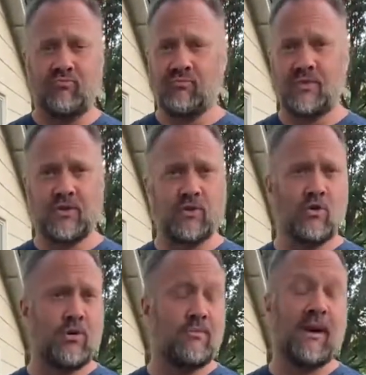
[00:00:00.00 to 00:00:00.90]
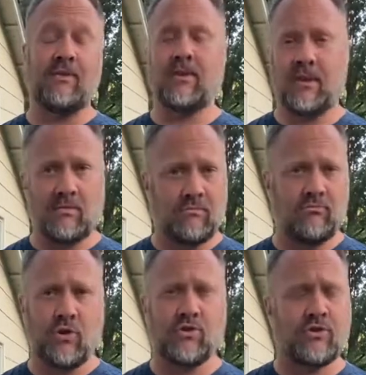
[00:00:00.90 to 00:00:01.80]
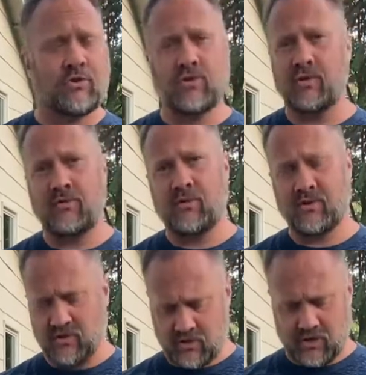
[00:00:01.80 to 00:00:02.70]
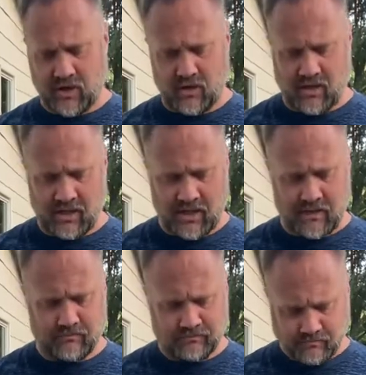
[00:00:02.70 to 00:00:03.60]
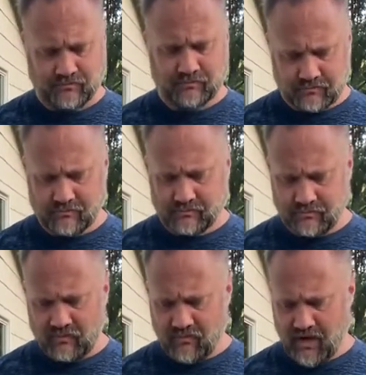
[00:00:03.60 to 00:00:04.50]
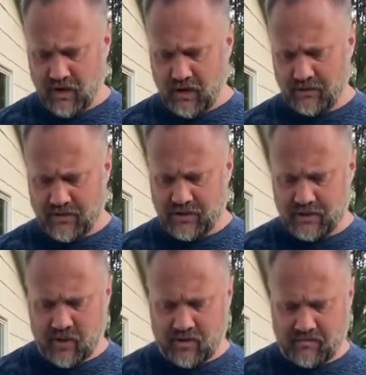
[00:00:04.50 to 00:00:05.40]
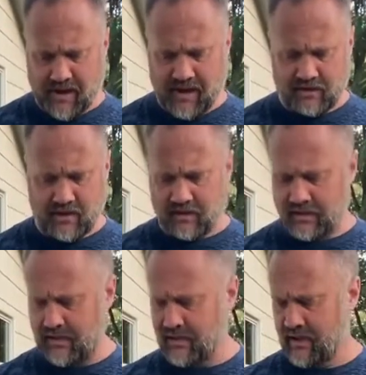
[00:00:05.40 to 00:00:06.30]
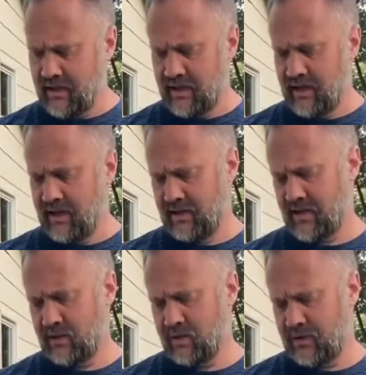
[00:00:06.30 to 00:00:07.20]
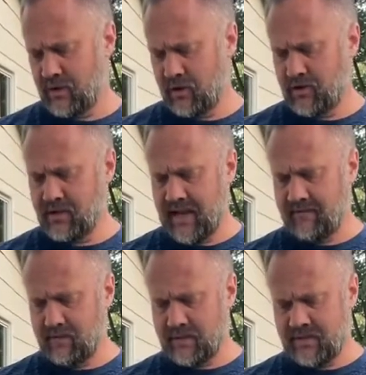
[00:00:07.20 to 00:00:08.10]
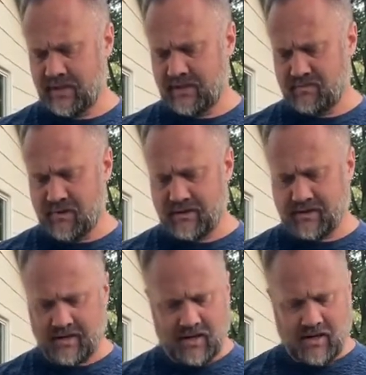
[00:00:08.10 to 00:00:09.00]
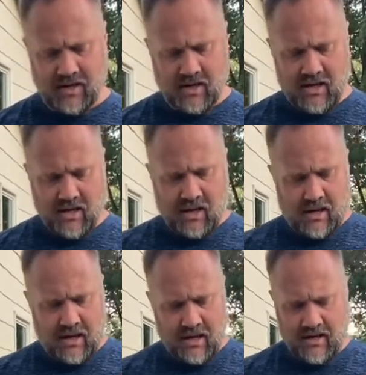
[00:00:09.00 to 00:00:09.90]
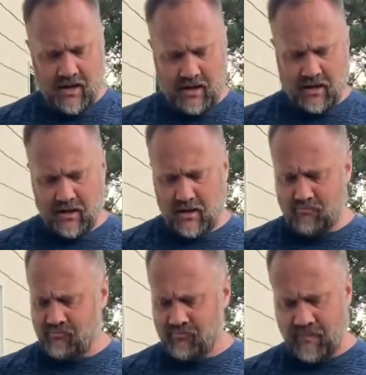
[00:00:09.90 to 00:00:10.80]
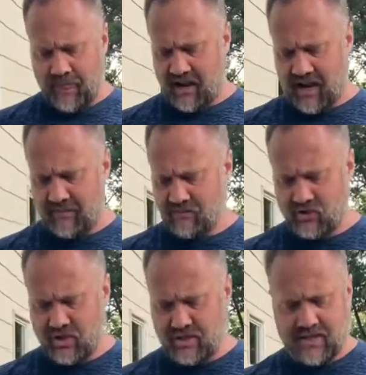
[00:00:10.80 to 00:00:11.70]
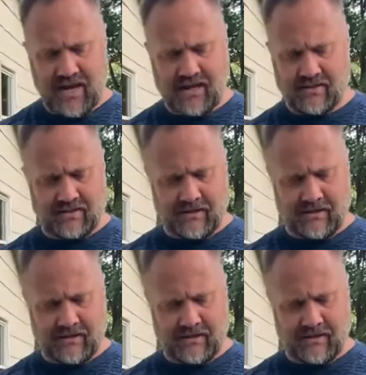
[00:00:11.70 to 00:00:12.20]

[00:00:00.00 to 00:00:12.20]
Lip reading: the zoom, everything, there's no difference. So again, this is going back. Luckily they do returns, they have the receipts, but I'm just not